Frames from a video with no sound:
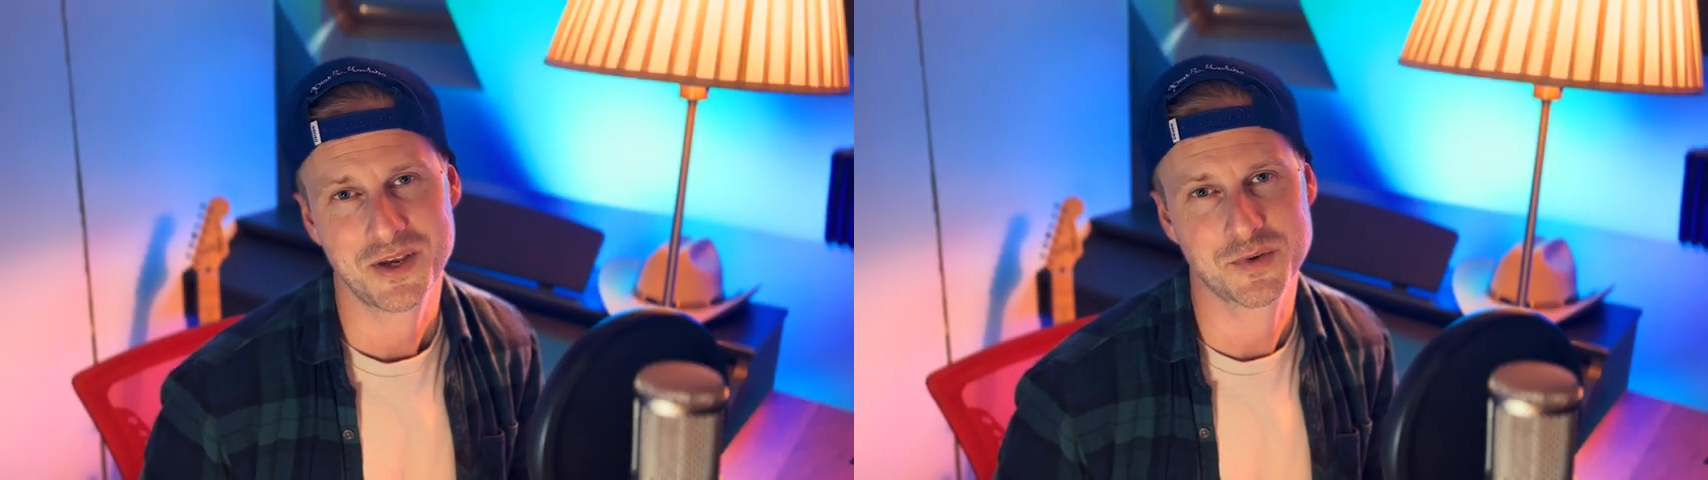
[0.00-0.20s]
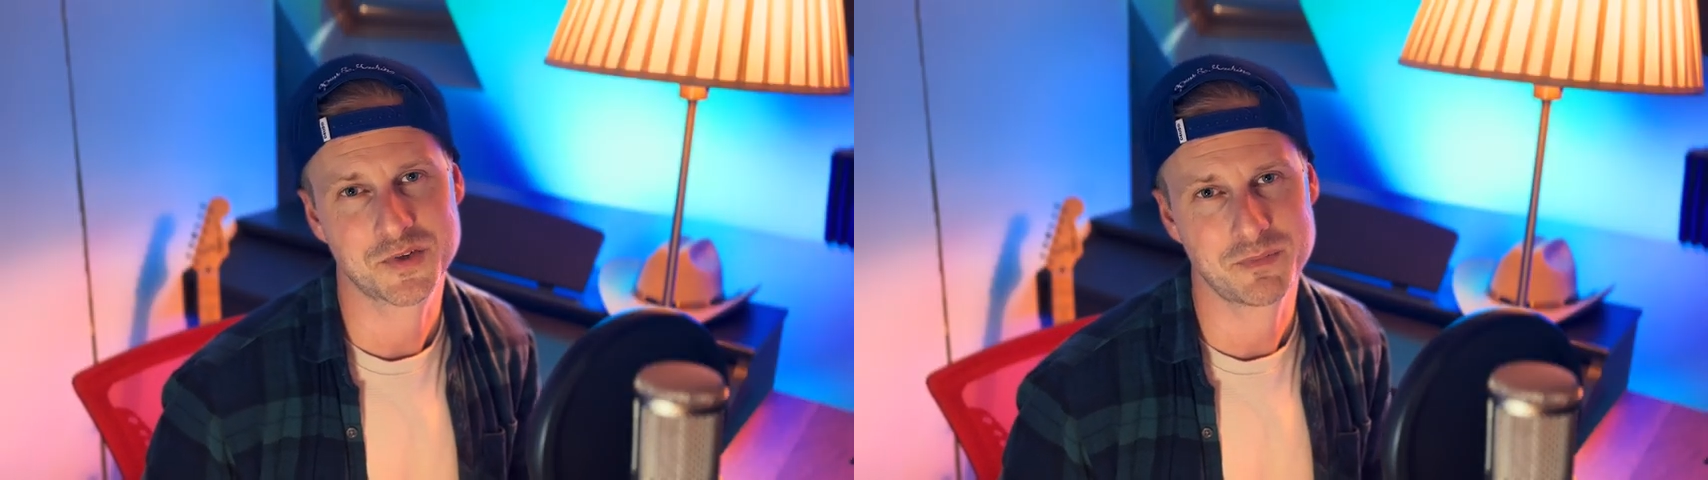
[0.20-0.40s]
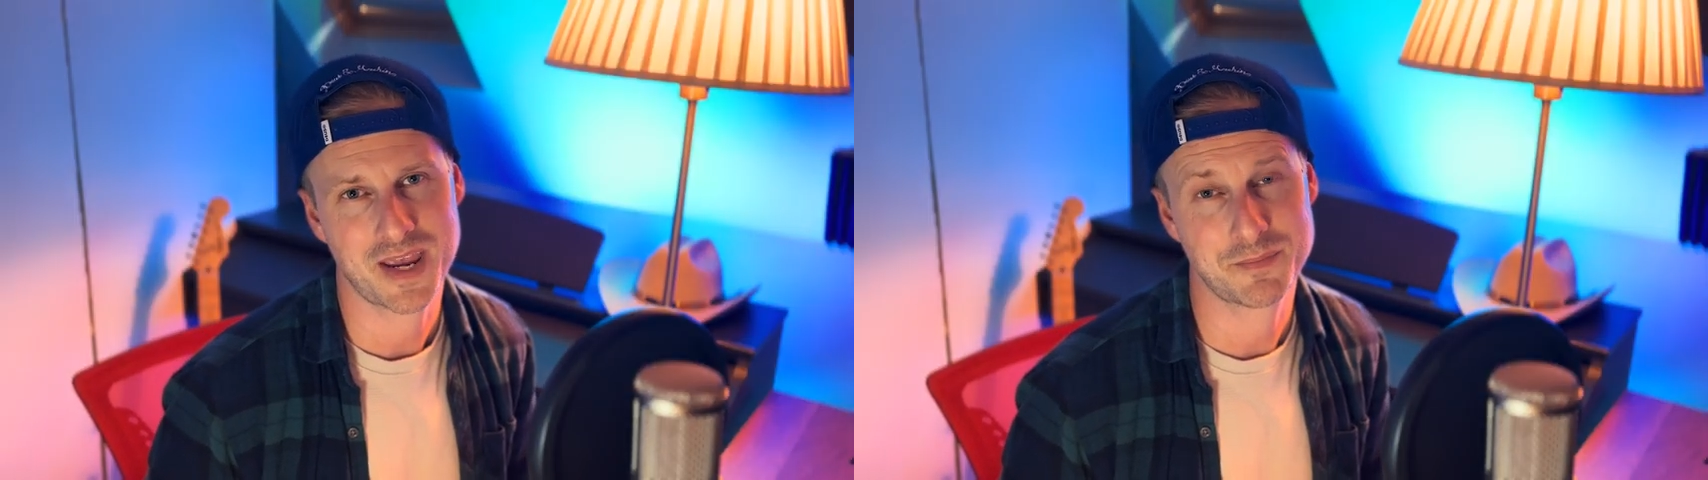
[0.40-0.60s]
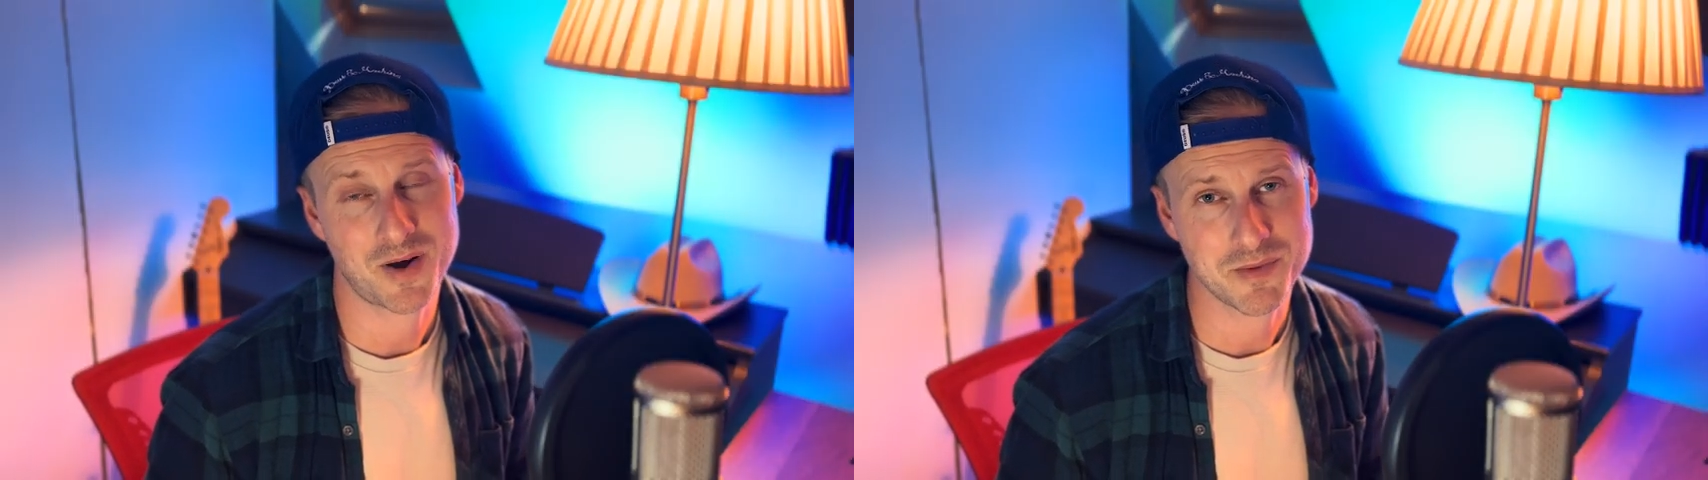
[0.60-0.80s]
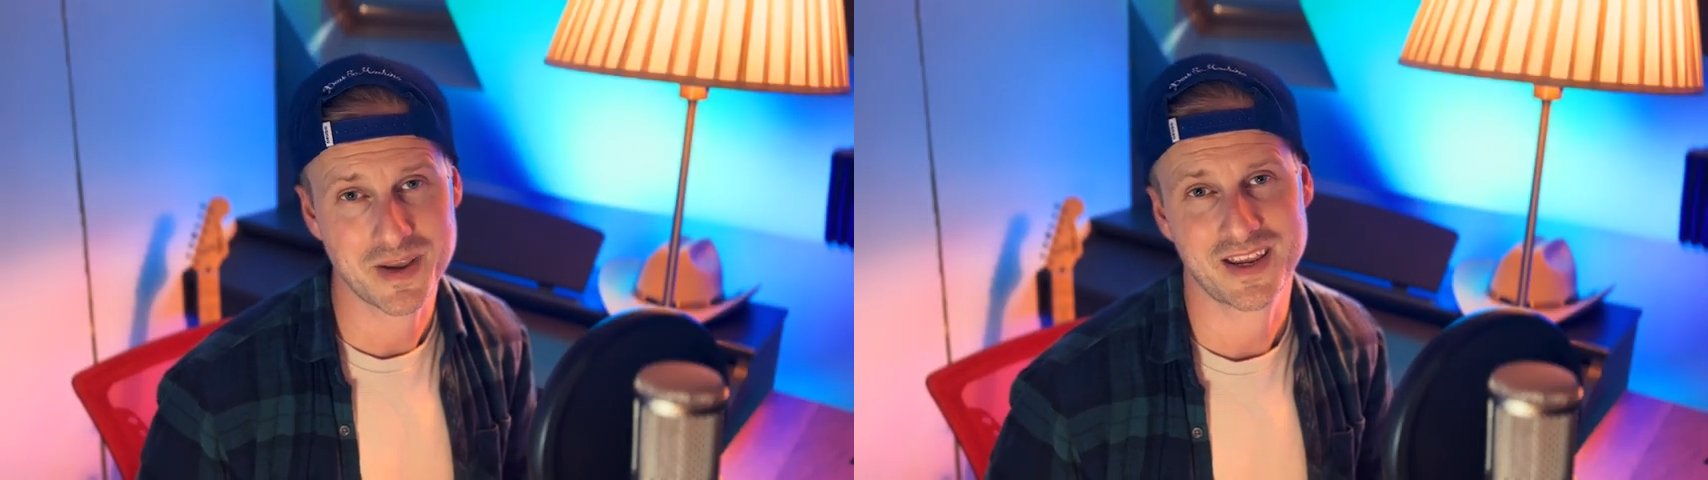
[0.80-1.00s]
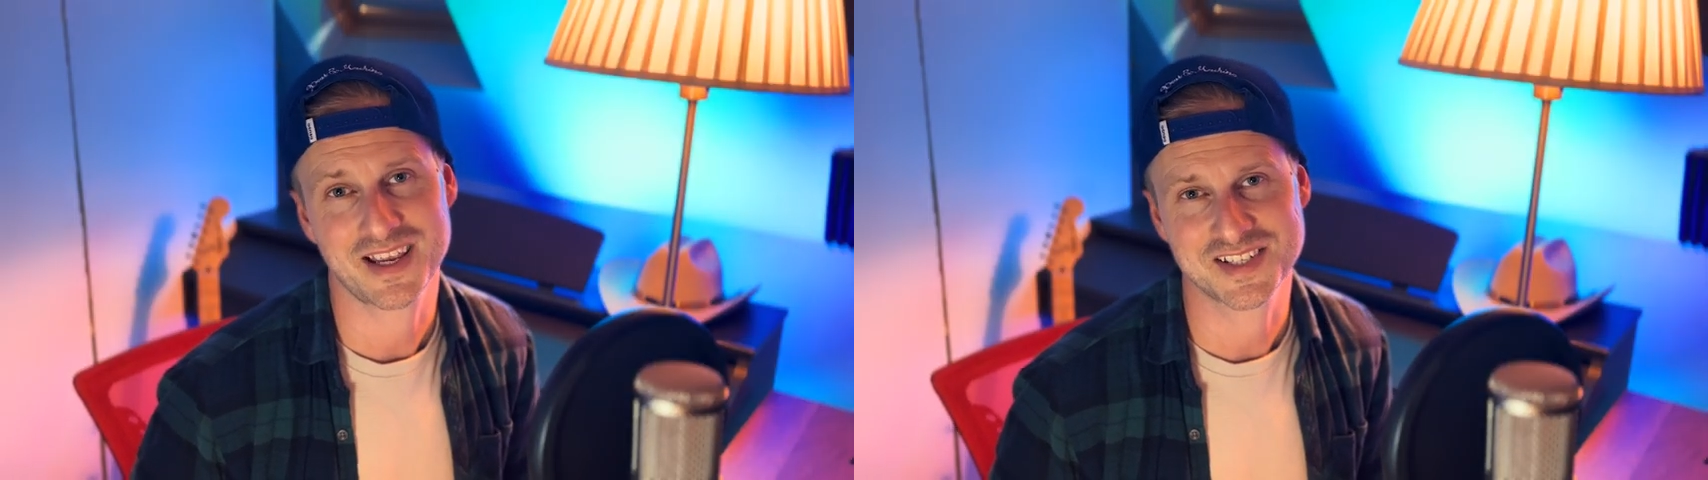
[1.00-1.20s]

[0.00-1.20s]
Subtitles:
which was made by me